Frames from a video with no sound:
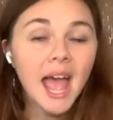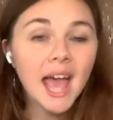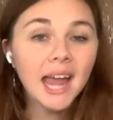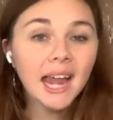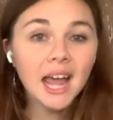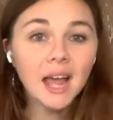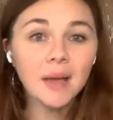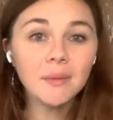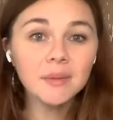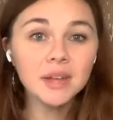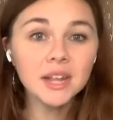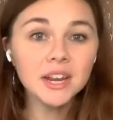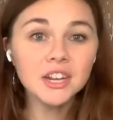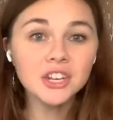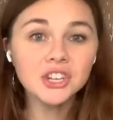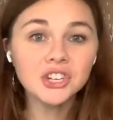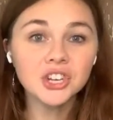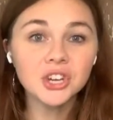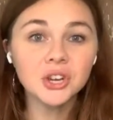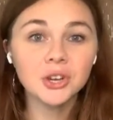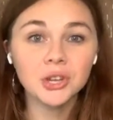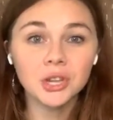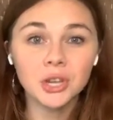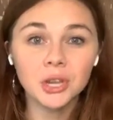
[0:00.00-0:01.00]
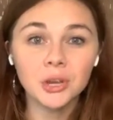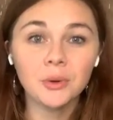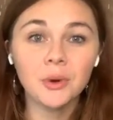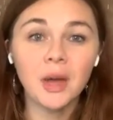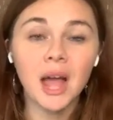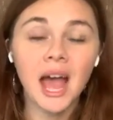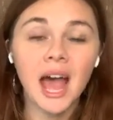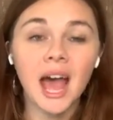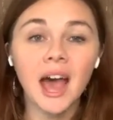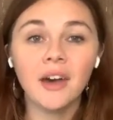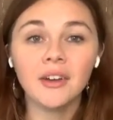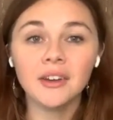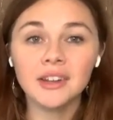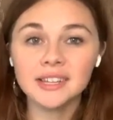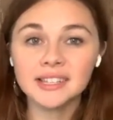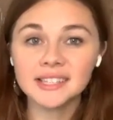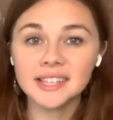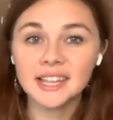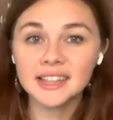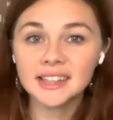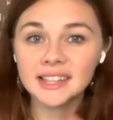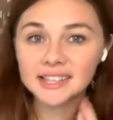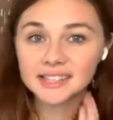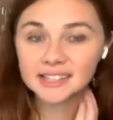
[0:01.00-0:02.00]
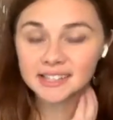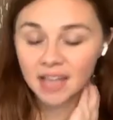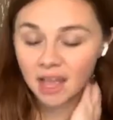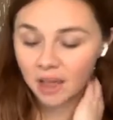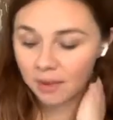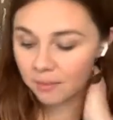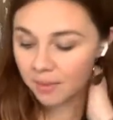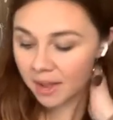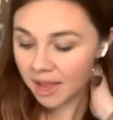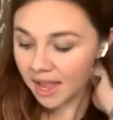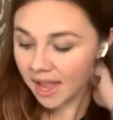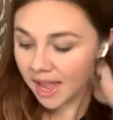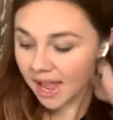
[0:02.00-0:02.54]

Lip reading: And I'm going to show you how to set this up.